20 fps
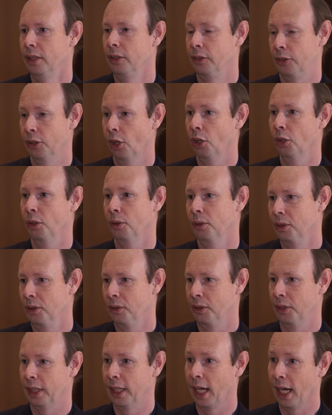So
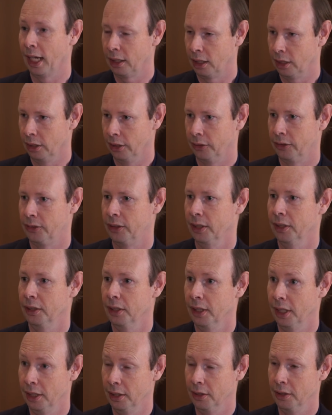the catalyst
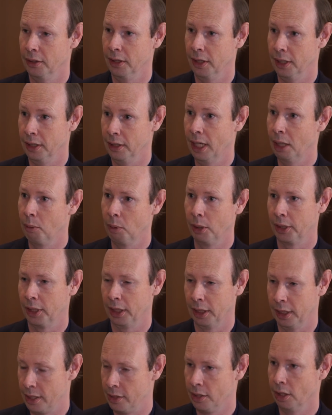in, in, in networking
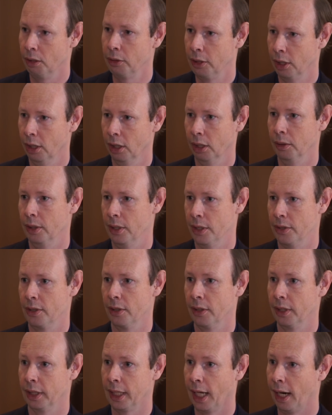and in mm-hmm, telco mm -hmm, is mm -hmm.
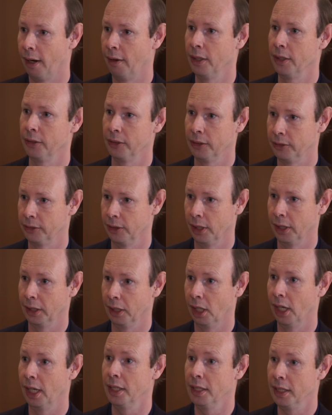that the carriers are
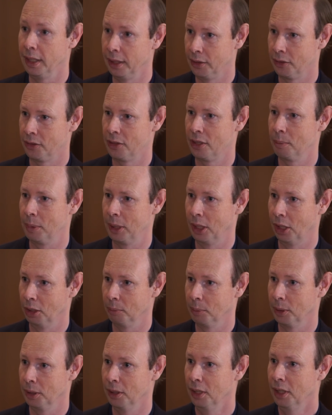saying, I need this to be
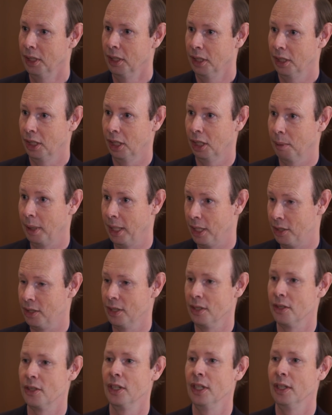open. Um,
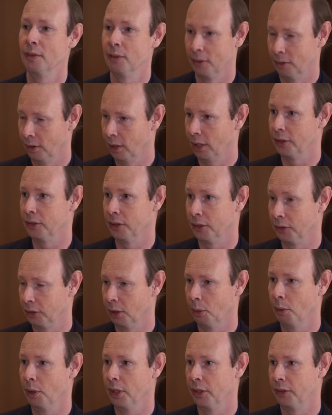AT&T, Verizon, and
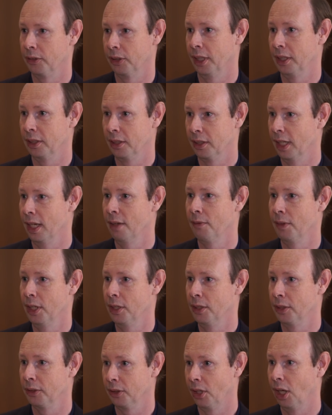so on are saying to their
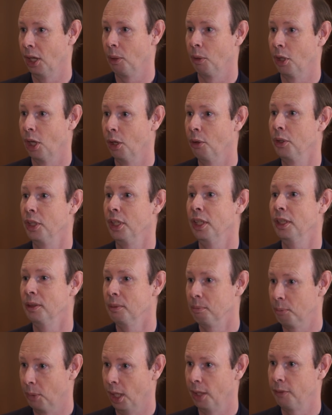vendors, I will only
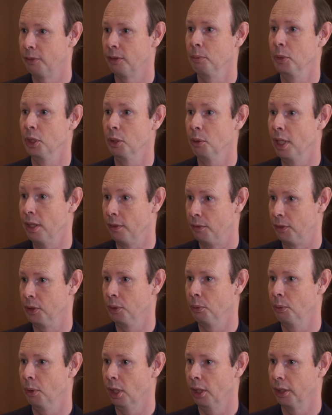buy from you if
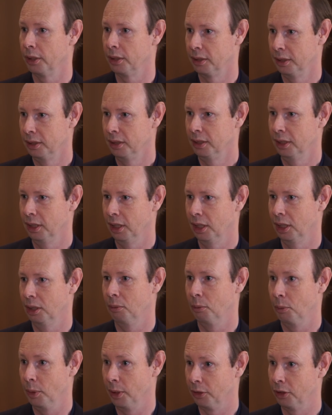you work
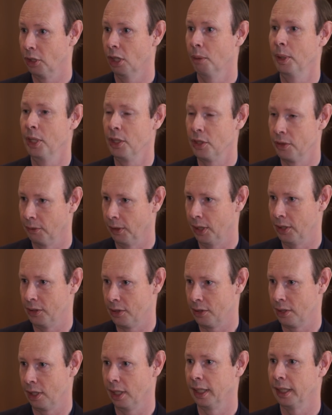um, with common
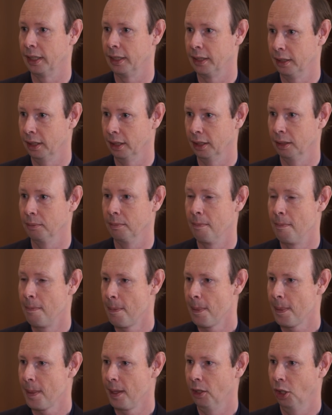interfaces like um,
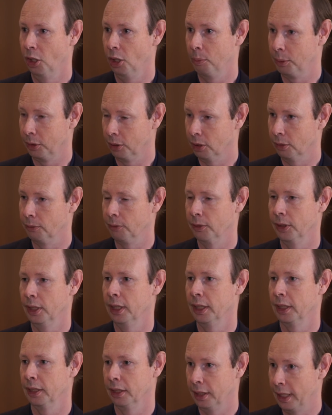
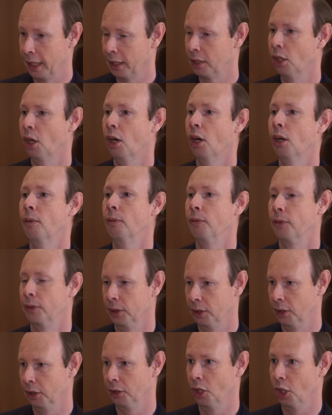OpenConfig and NetConf
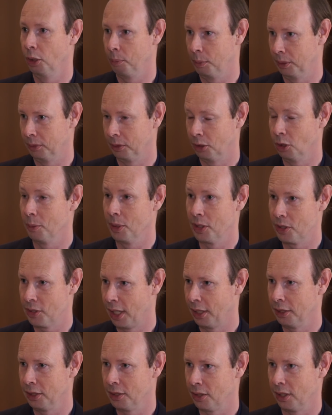mm -hmm. and, open common
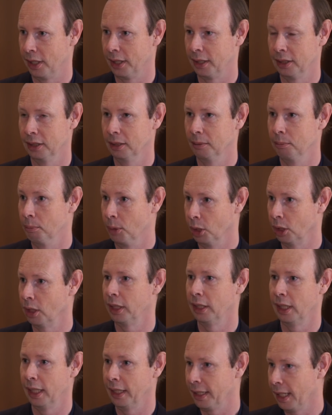standards like uh, mm-hmm.
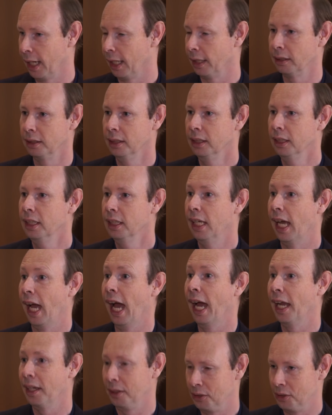modeling, like Yang.
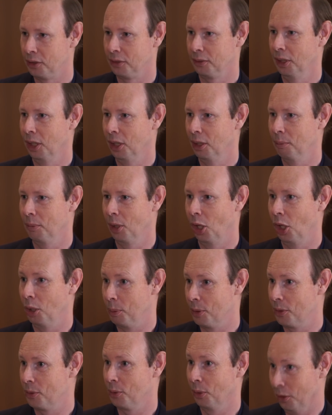Um, mm-hmm. and Tosca, um,
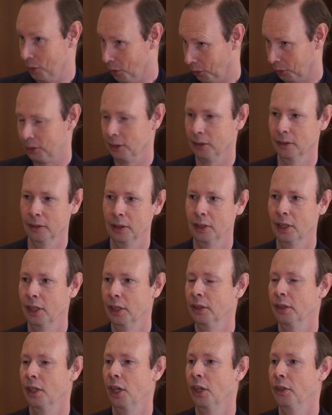open mm-hmm. and Tosca and,
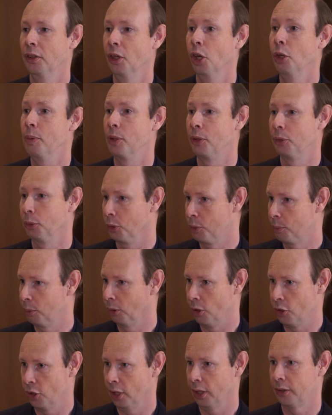and, mm-hmm. and, open source
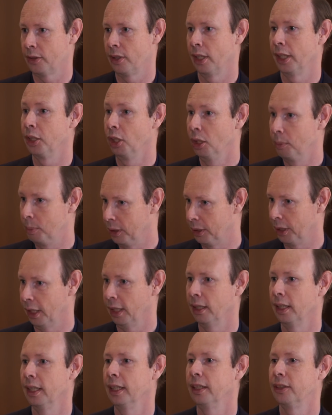projects like Open
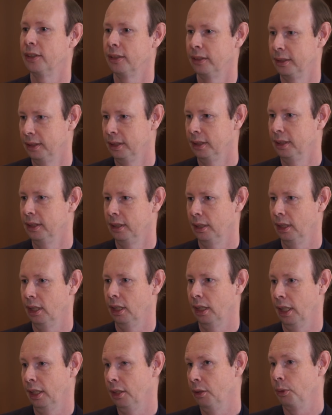Daylight mm-hmm.
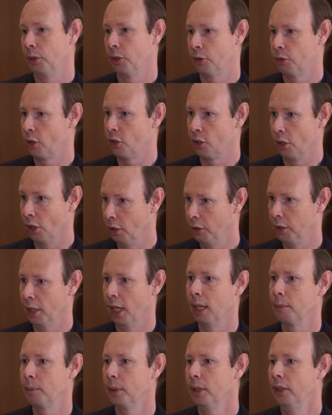uh, and Orchestration
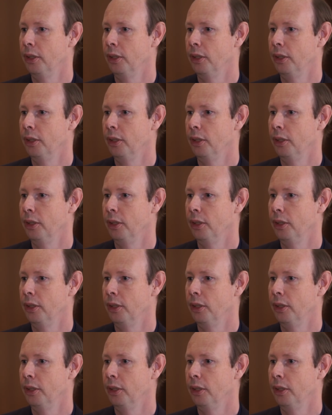ONAP.